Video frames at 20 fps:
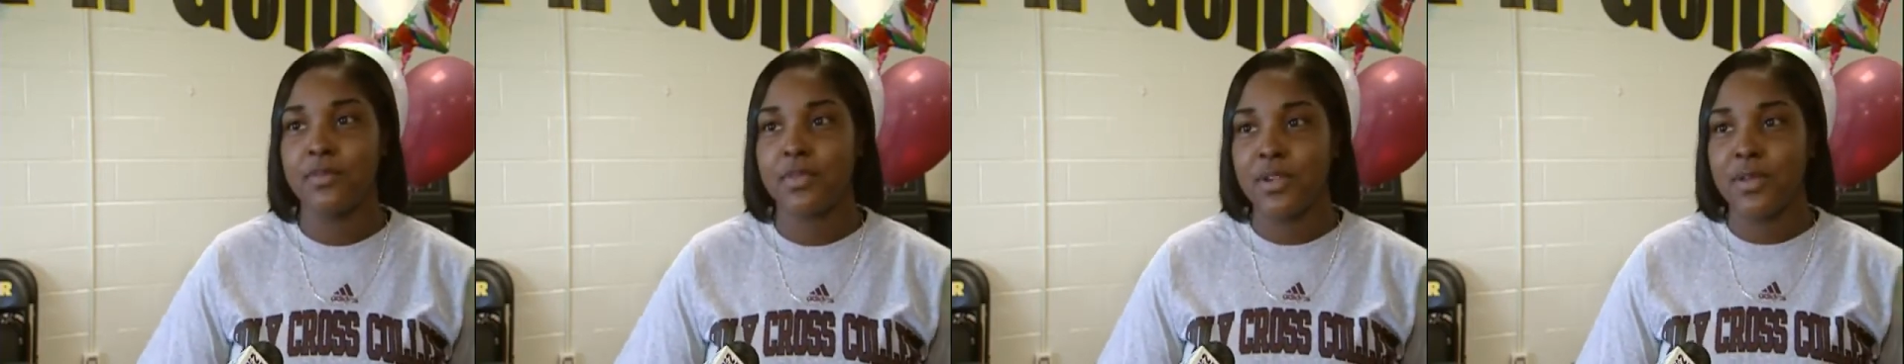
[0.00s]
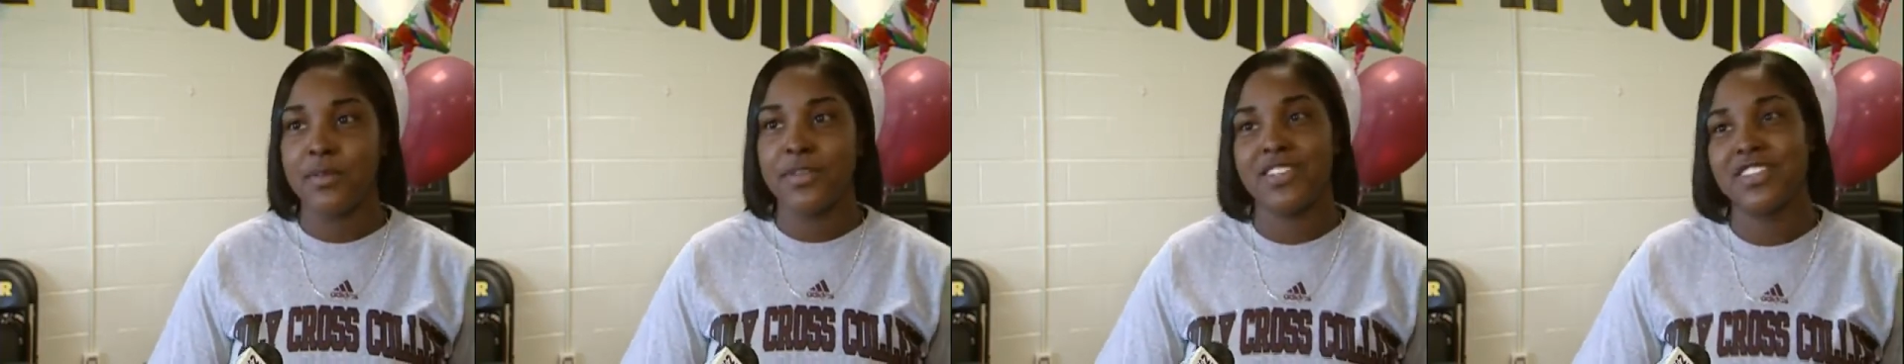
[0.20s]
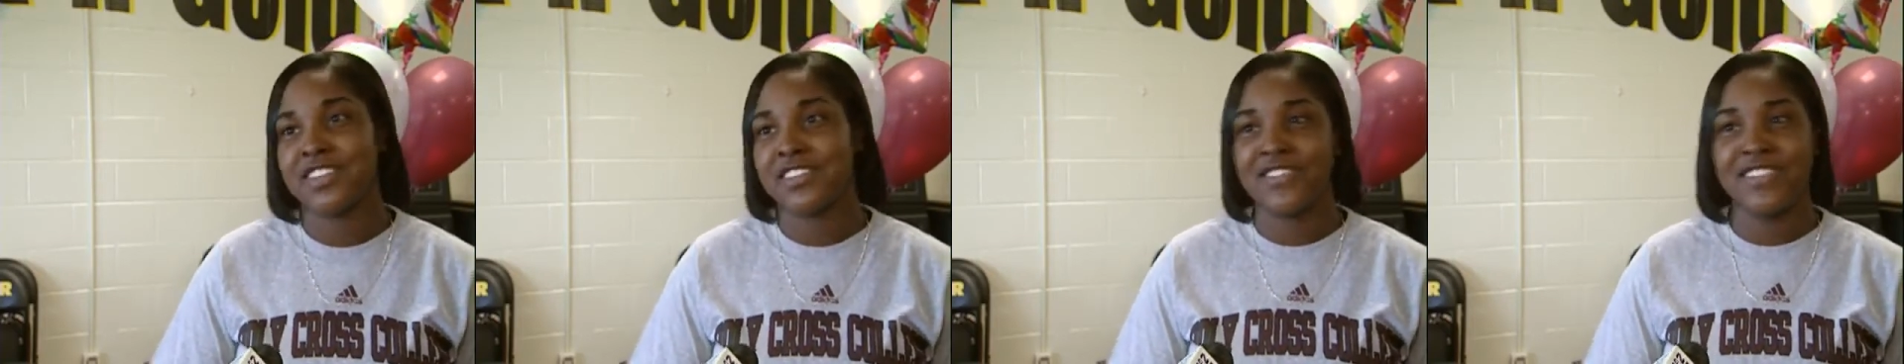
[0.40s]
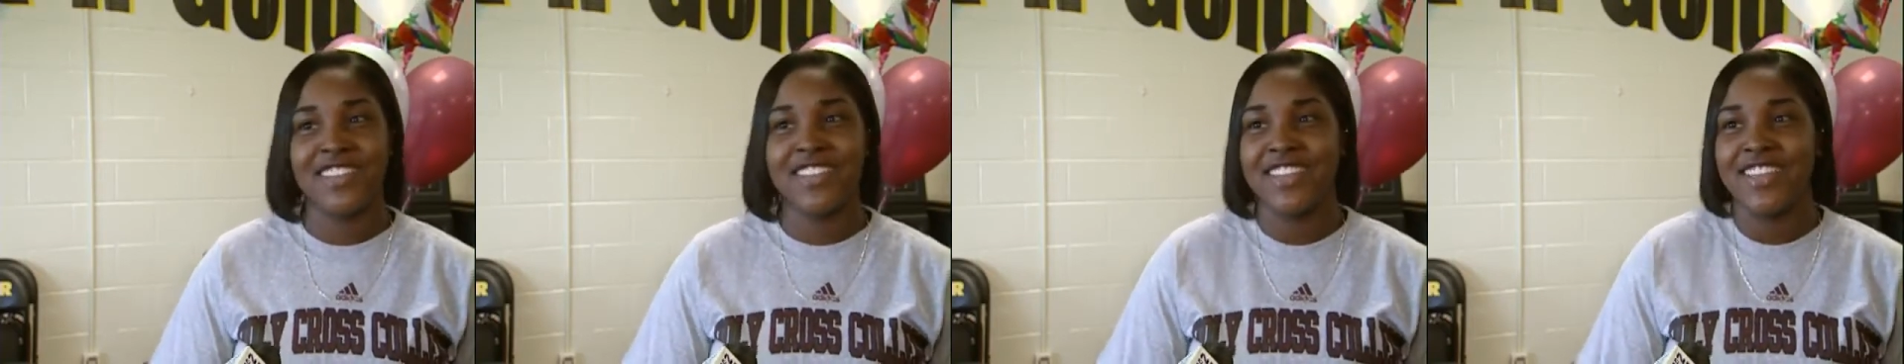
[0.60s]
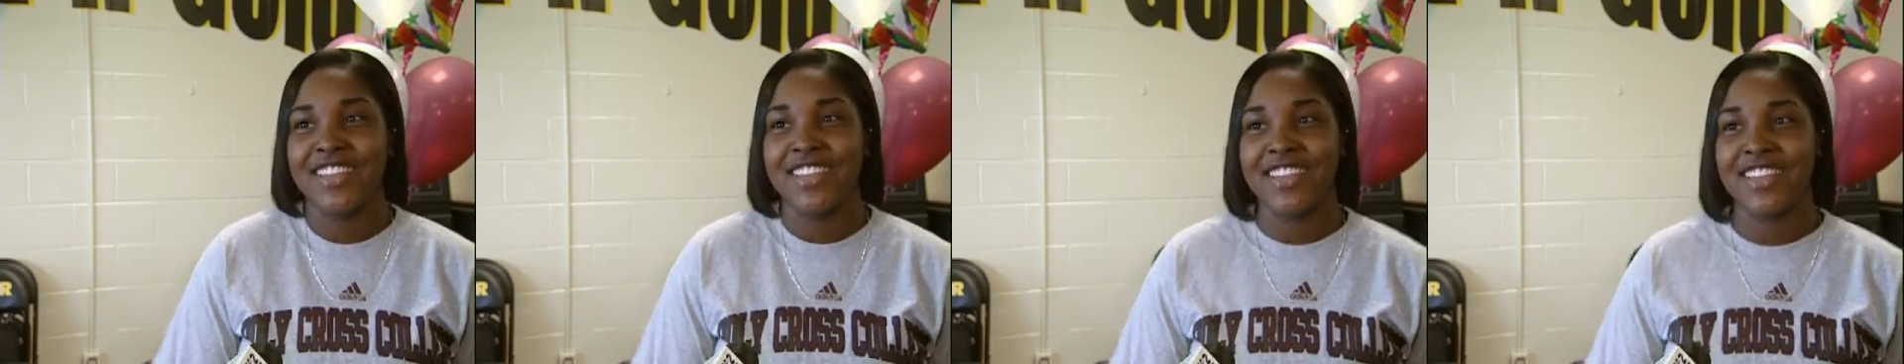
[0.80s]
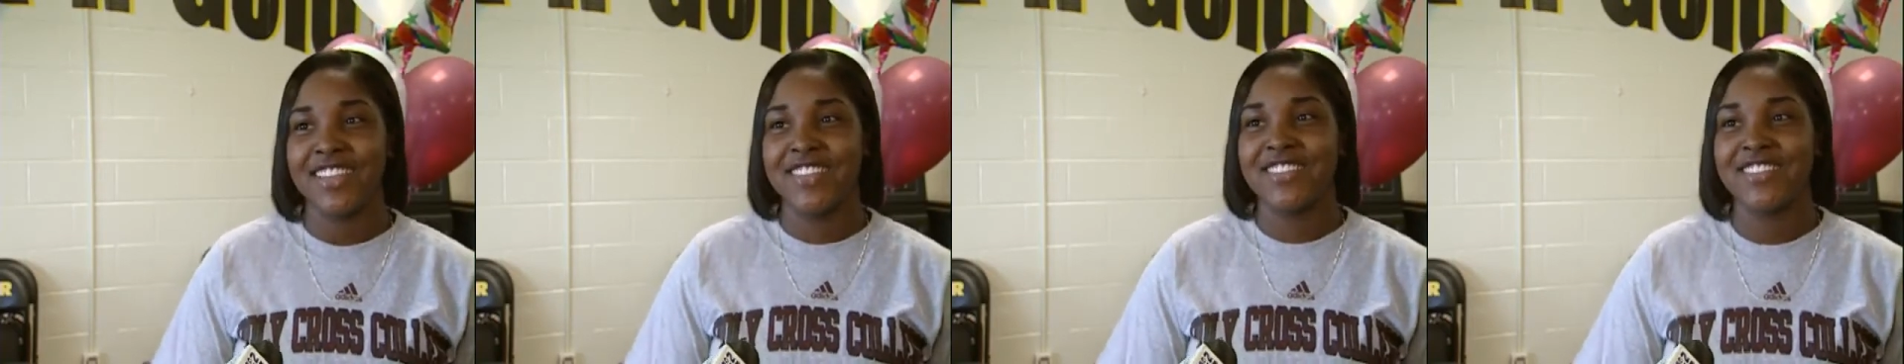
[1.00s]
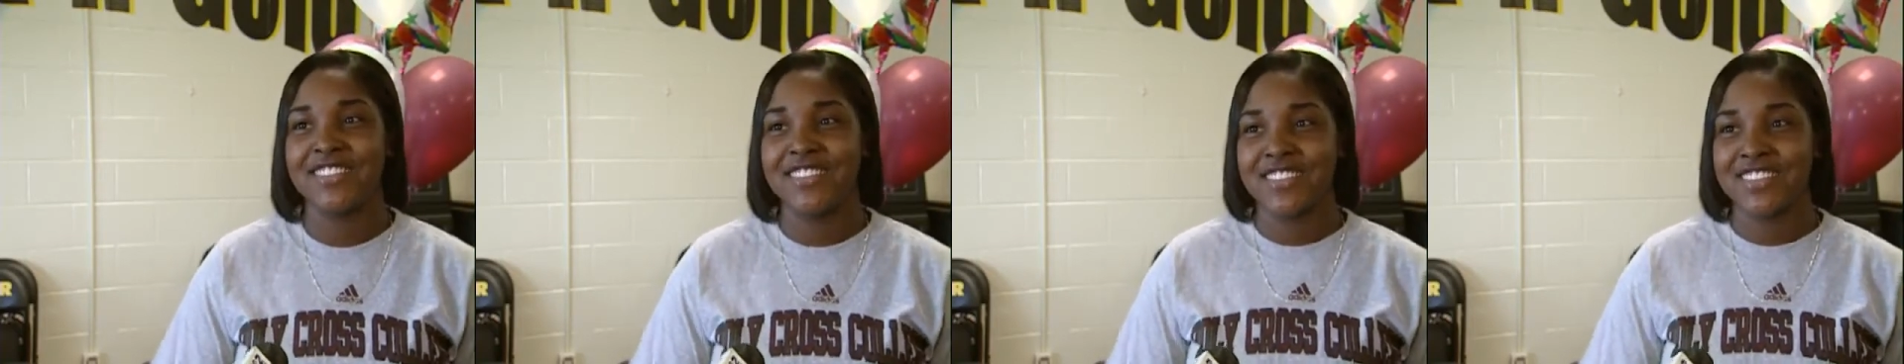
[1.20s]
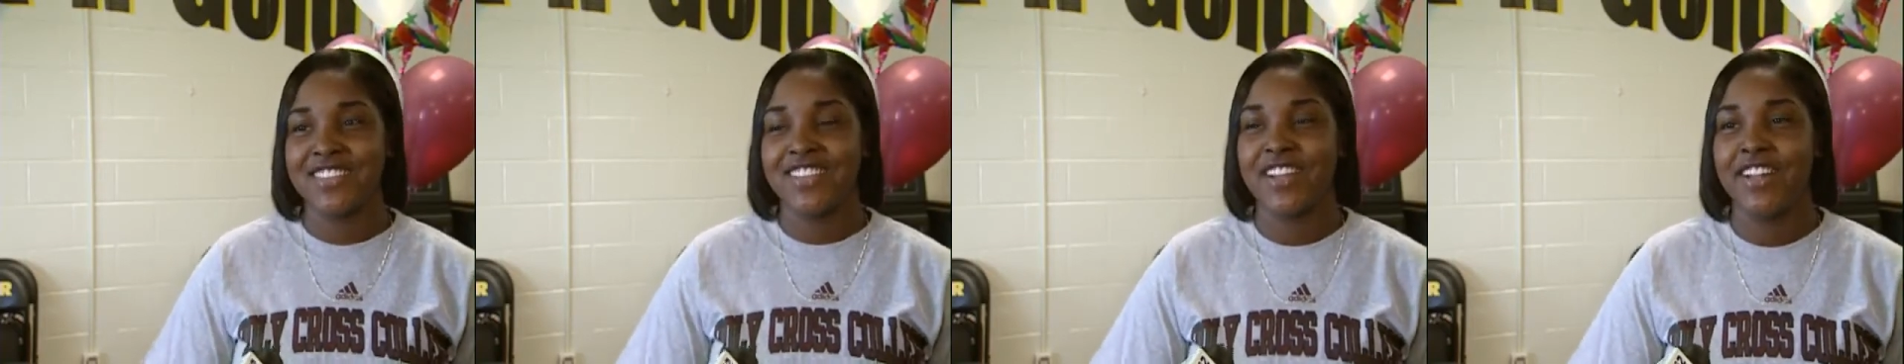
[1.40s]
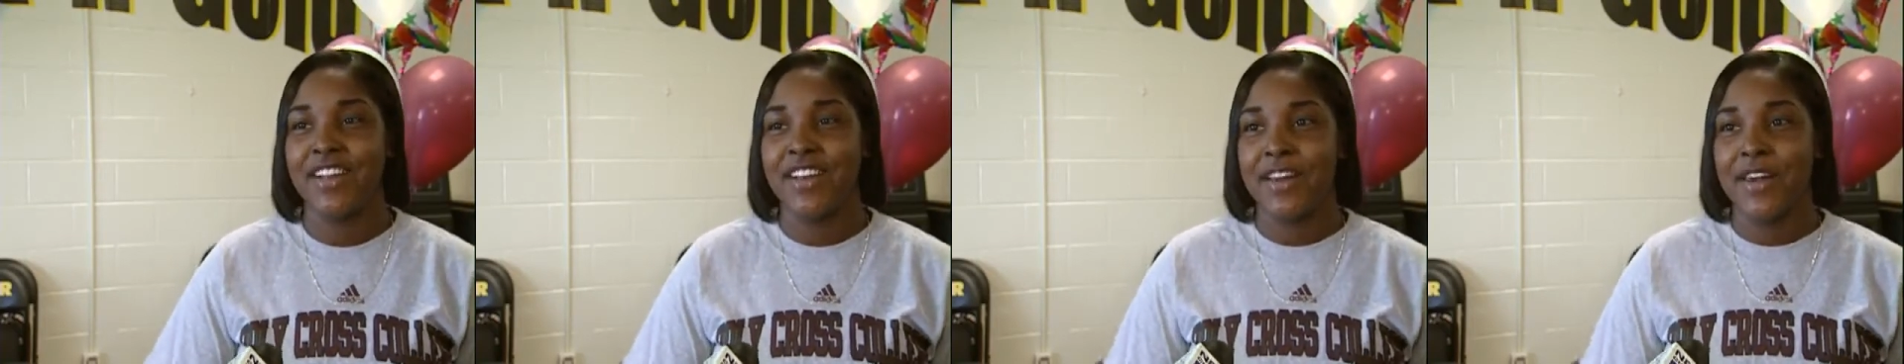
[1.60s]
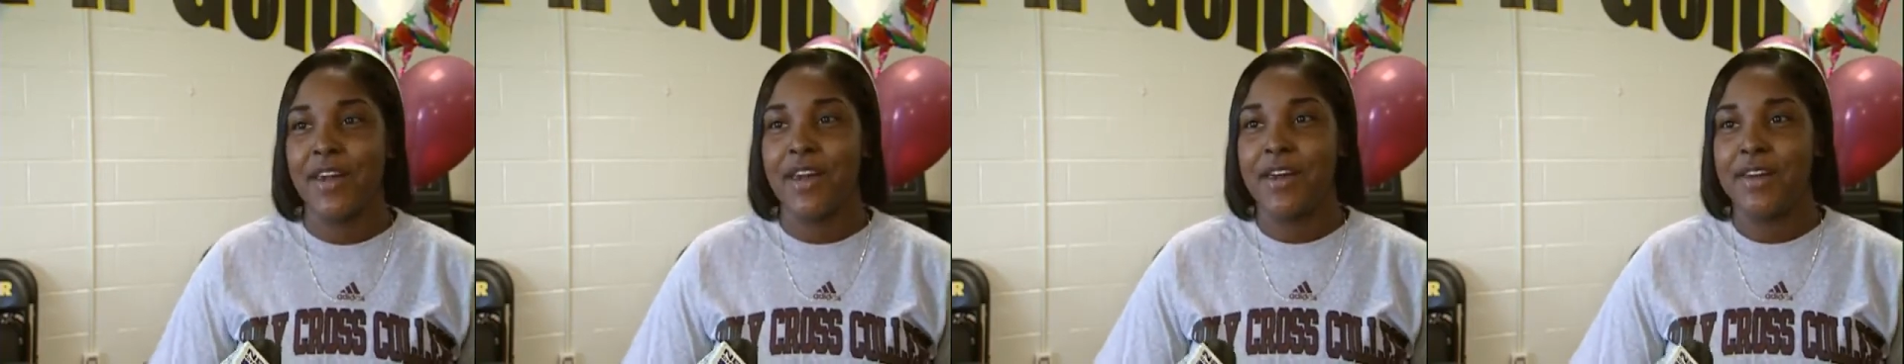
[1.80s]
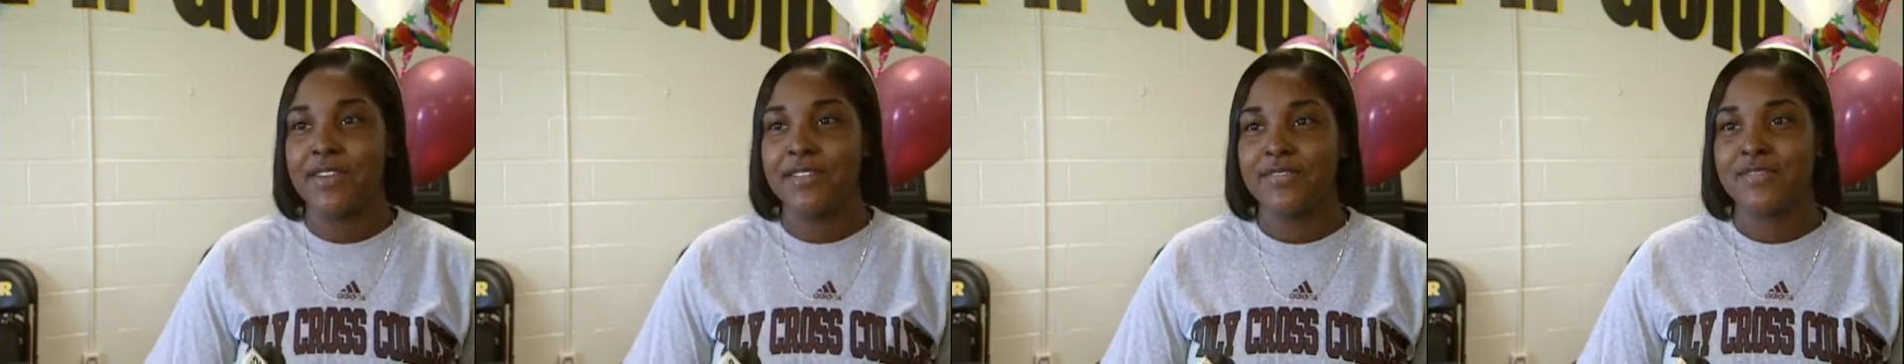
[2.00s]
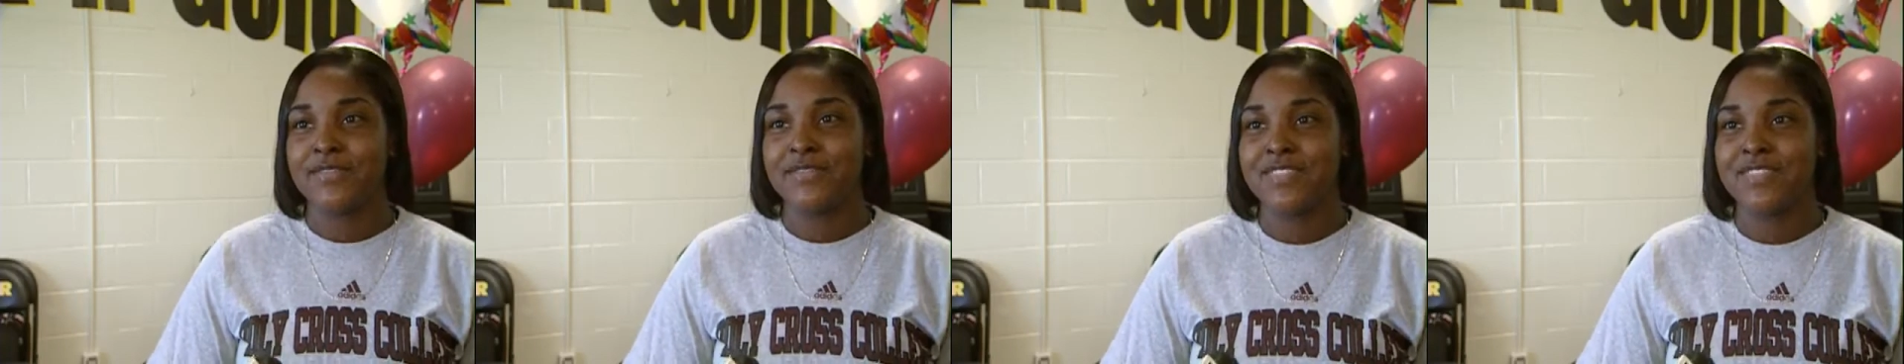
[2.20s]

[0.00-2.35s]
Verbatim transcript: pretty much everything. Are you a Notre Dame fan?